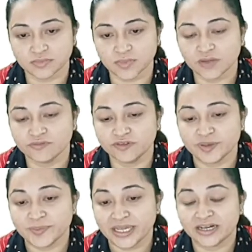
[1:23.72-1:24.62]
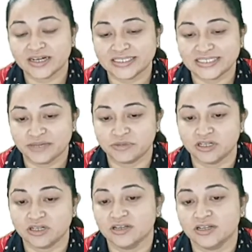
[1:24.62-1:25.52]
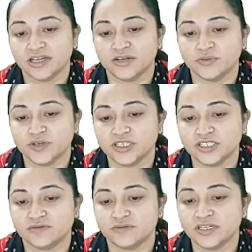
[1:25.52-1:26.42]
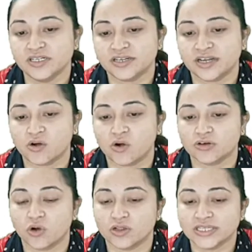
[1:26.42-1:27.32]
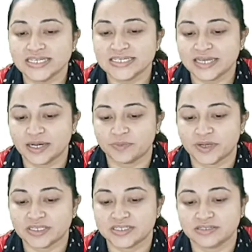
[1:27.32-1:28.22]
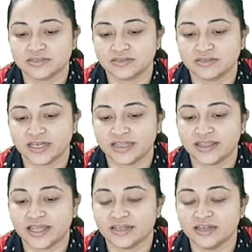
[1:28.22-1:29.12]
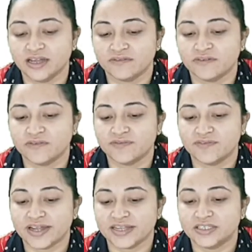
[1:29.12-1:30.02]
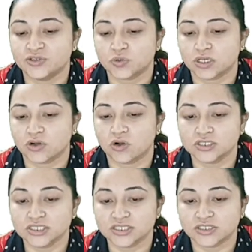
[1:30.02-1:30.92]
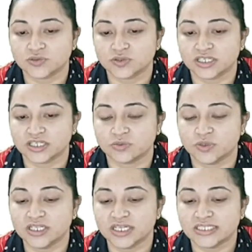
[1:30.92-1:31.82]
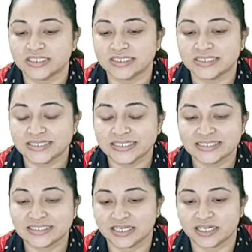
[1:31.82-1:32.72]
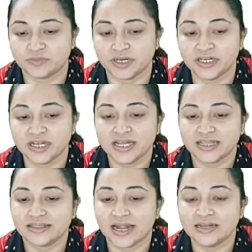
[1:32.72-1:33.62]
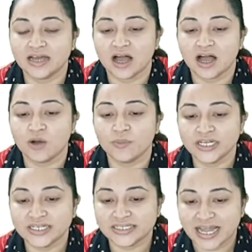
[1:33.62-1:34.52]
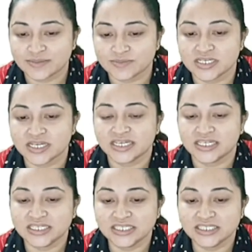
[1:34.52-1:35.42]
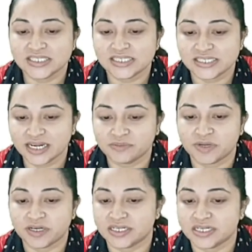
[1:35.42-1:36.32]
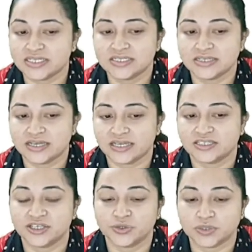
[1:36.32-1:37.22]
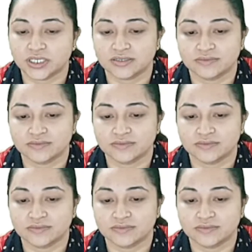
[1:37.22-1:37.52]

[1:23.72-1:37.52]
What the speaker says: We will make a table in which we will record all the statements and then we will find the total cost associated with each statement, that how many times each statement is executed.